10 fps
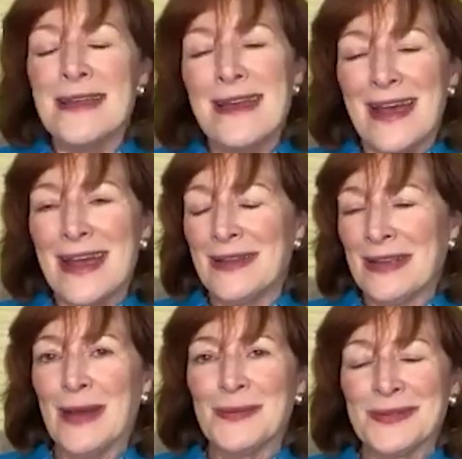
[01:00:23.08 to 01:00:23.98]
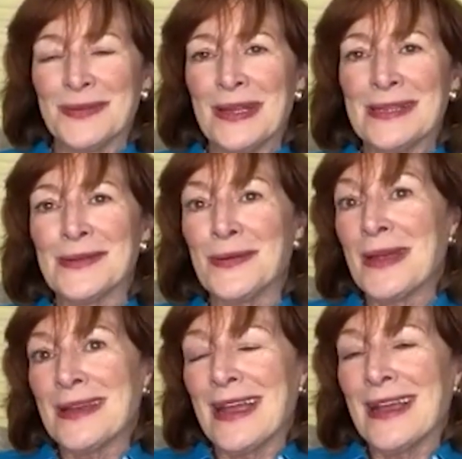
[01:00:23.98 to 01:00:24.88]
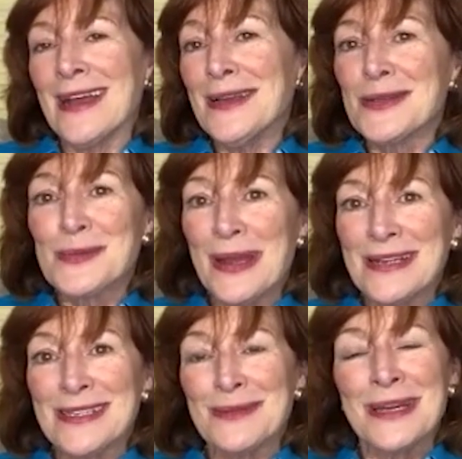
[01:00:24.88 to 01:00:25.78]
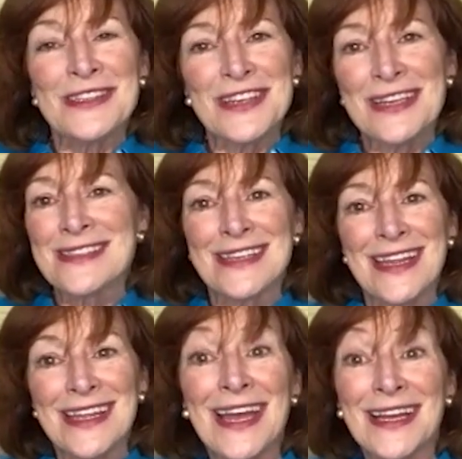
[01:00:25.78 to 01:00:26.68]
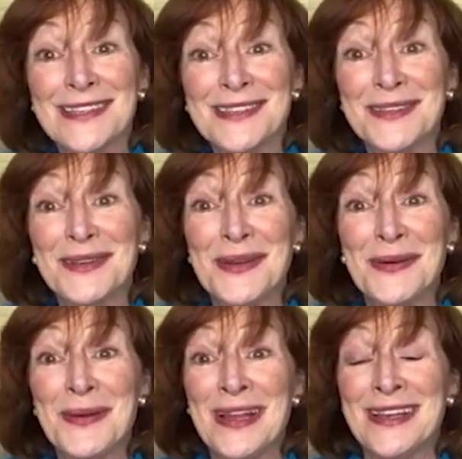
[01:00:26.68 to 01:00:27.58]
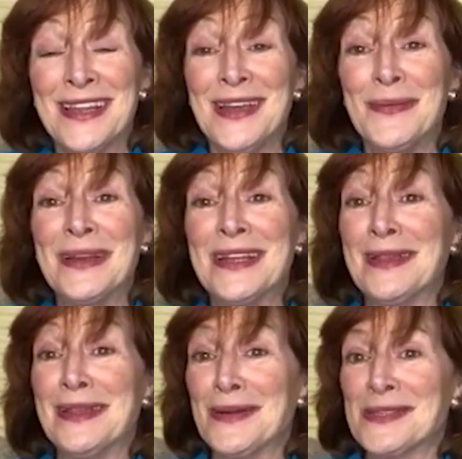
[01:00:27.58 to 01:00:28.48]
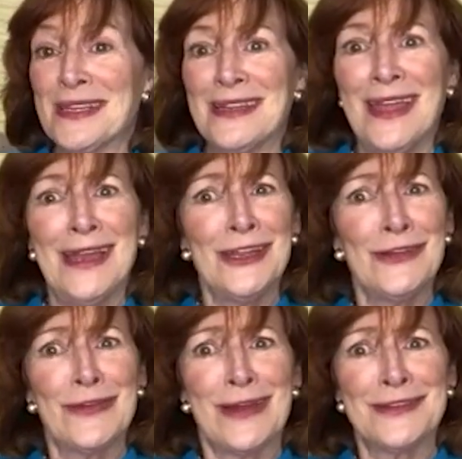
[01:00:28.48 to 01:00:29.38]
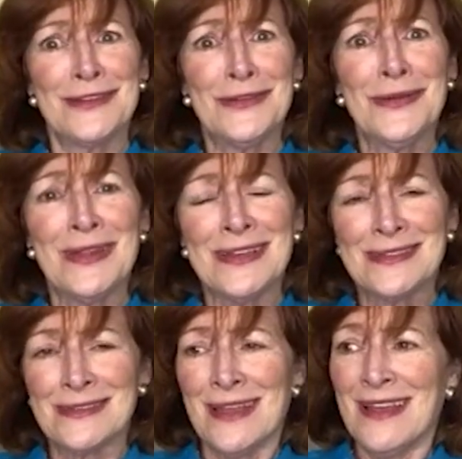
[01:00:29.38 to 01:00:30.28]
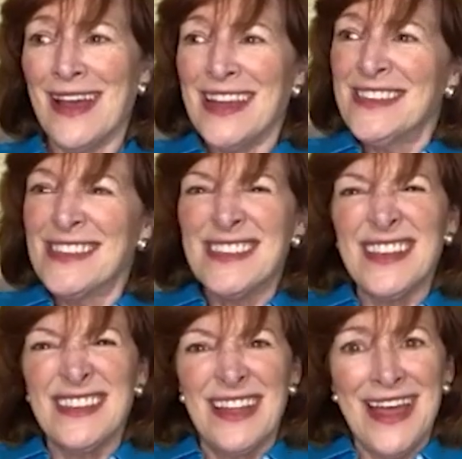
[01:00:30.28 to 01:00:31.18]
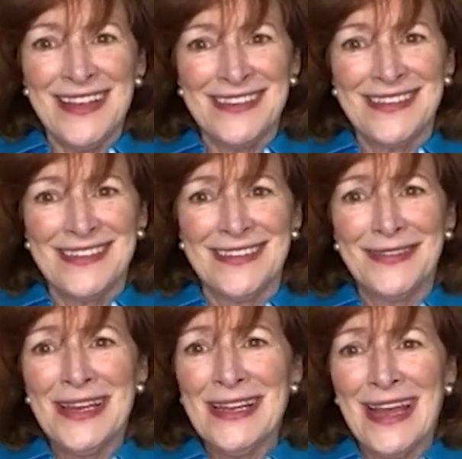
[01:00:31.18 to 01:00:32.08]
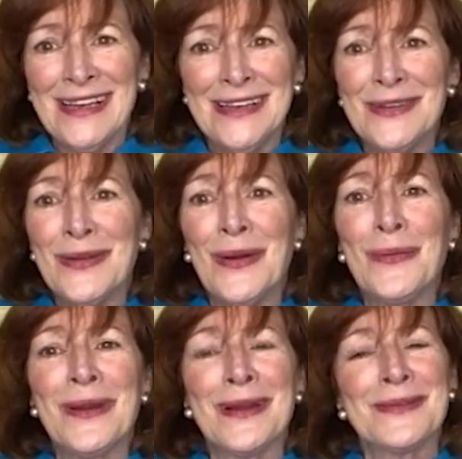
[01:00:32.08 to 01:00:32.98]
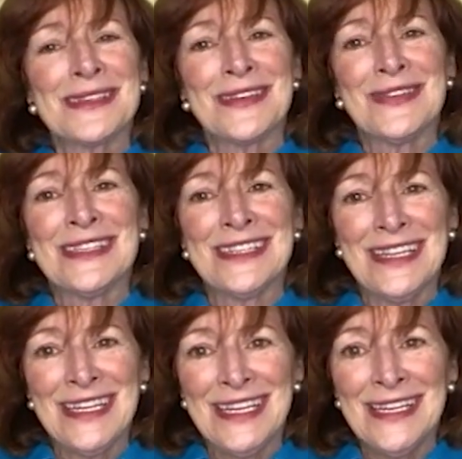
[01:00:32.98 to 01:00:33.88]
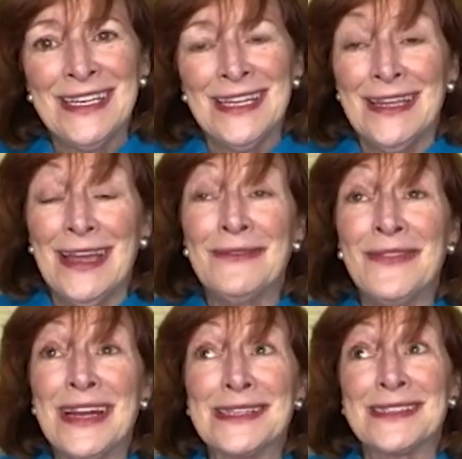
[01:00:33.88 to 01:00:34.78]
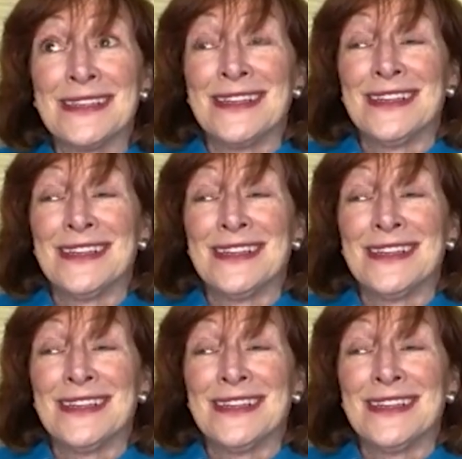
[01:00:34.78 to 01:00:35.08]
absolutely. So that it kind of goes back to my just say yes. You know, when Cleo said, Katy, you've got to do this, I just said yes, right? I didn't know where it was going to lead. In fact,